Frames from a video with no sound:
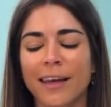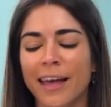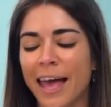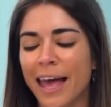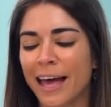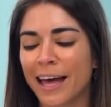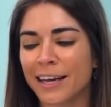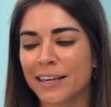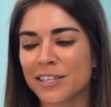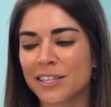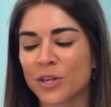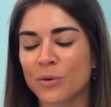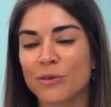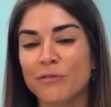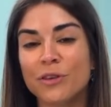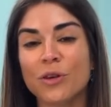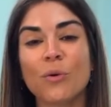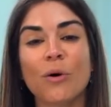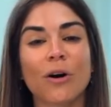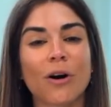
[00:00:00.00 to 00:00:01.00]
And so,
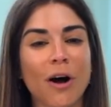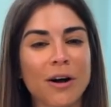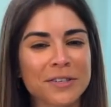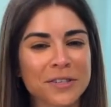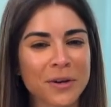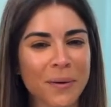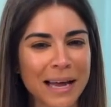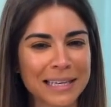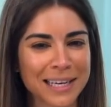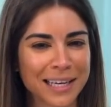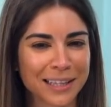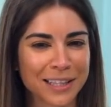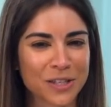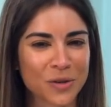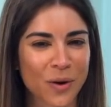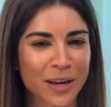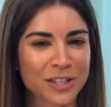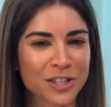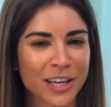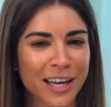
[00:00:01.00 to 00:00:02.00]
if you are also asking this
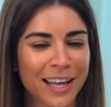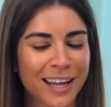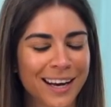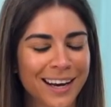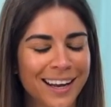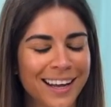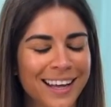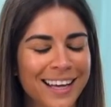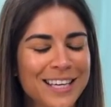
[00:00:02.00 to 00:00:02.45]
question,